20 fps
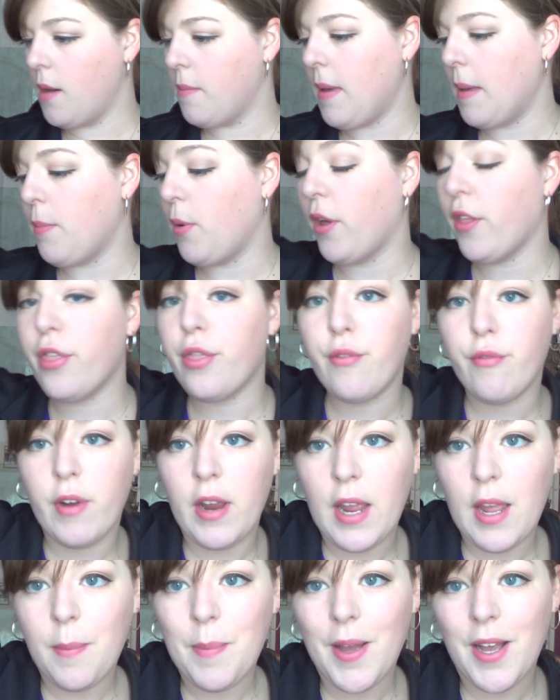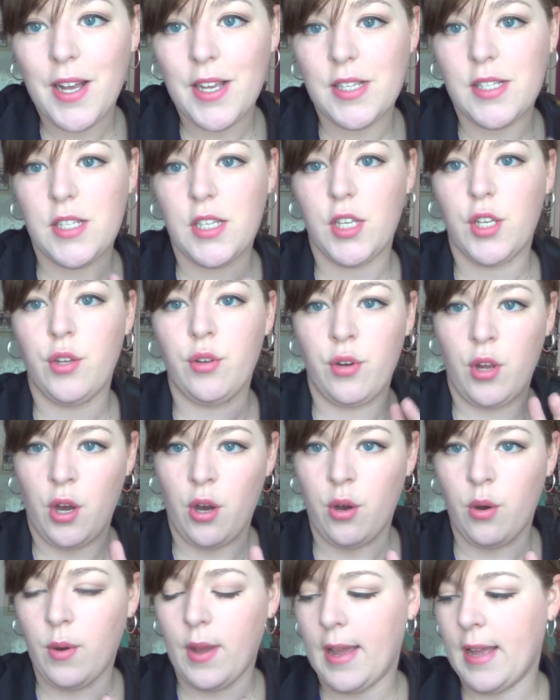I bought 3 because, you
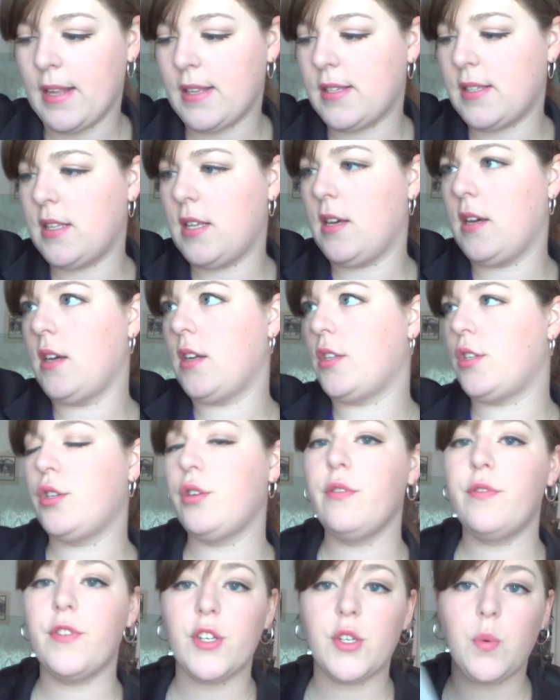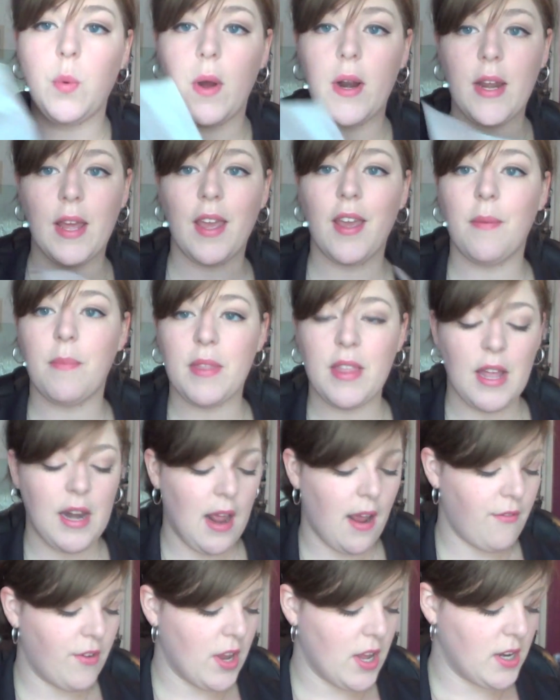know, it's the 2 for $20, but then
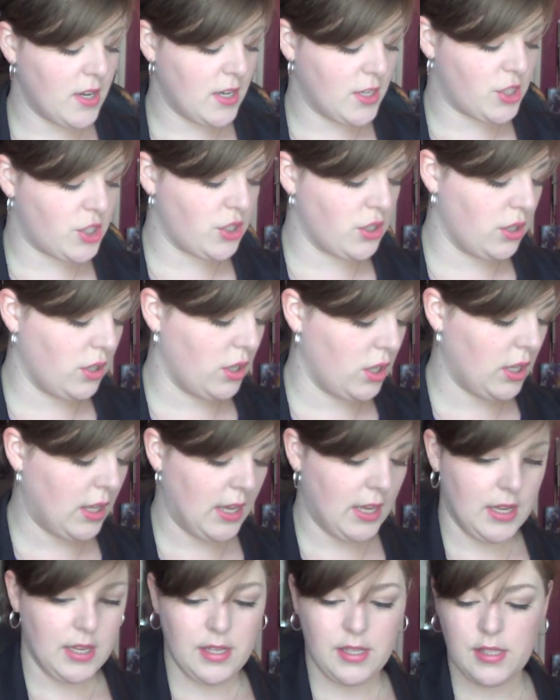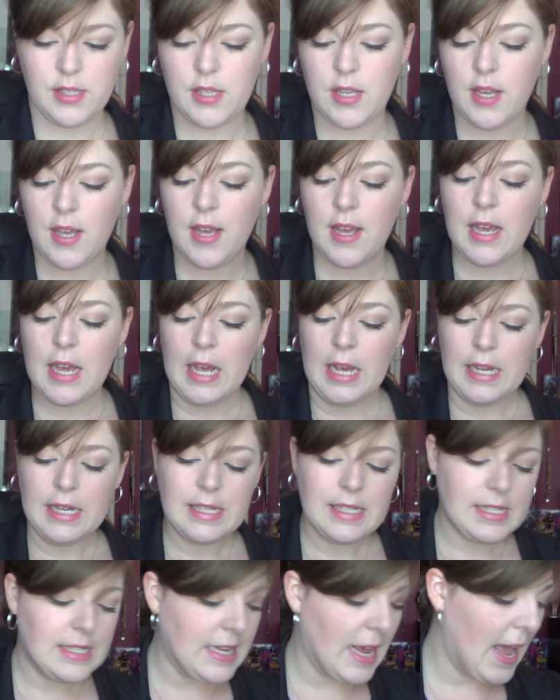every additional is
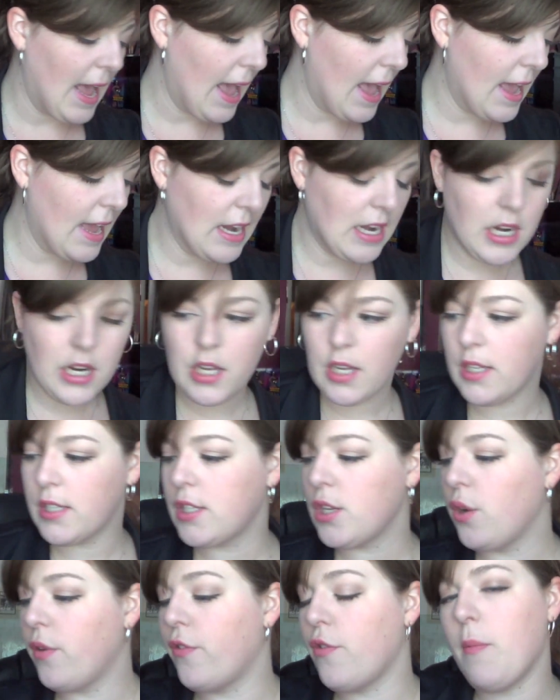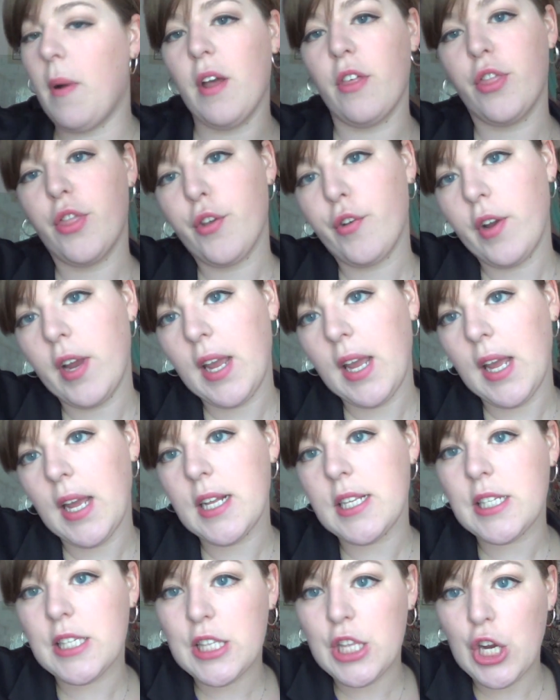10. So if you buy 3,
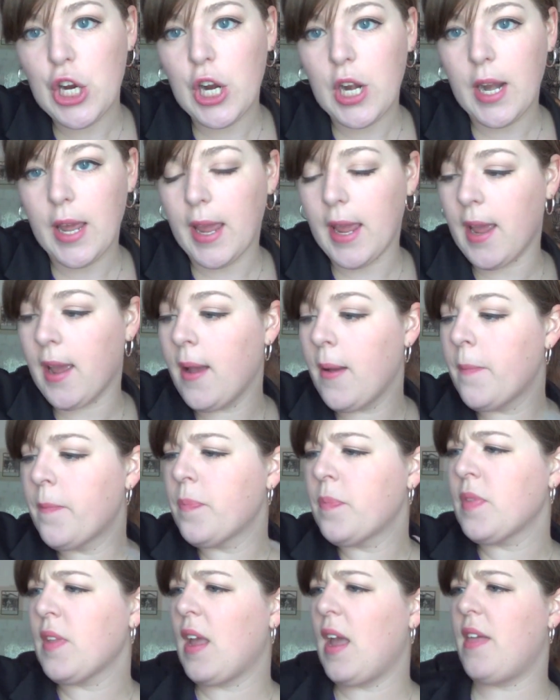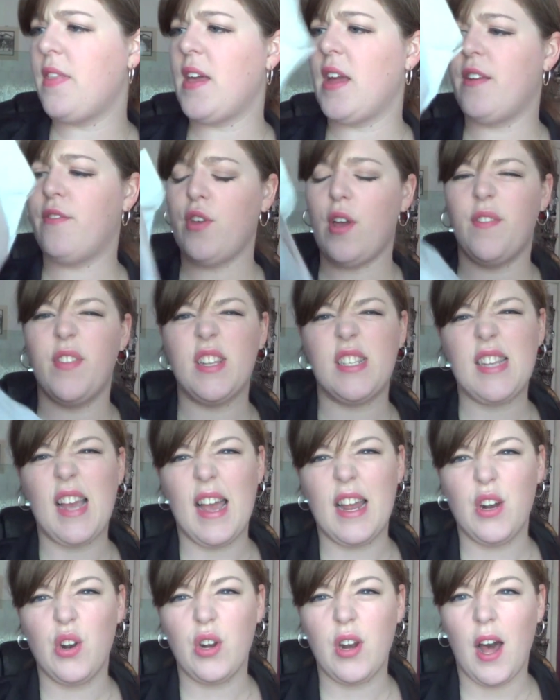it's 30, and then if you have a
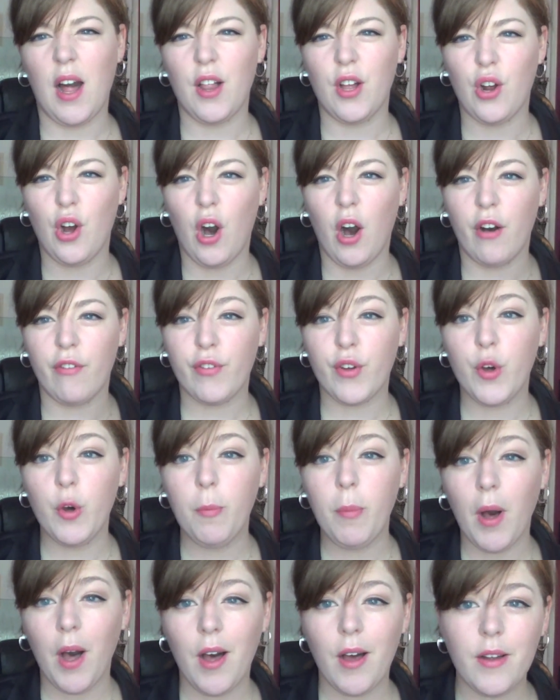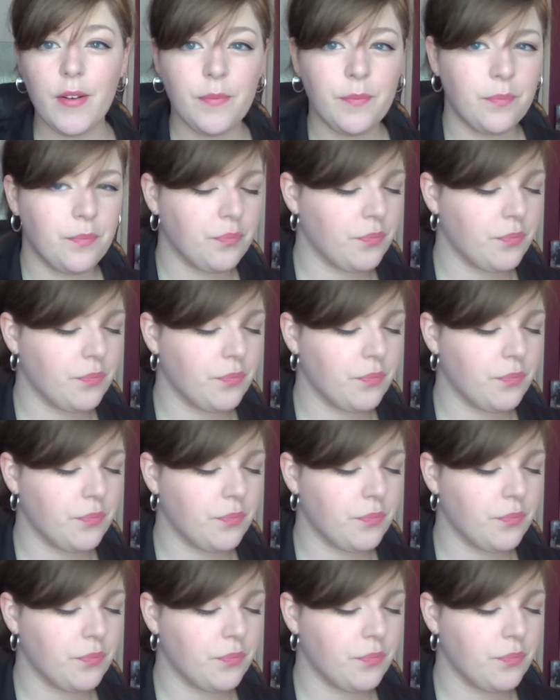$10 off coupon,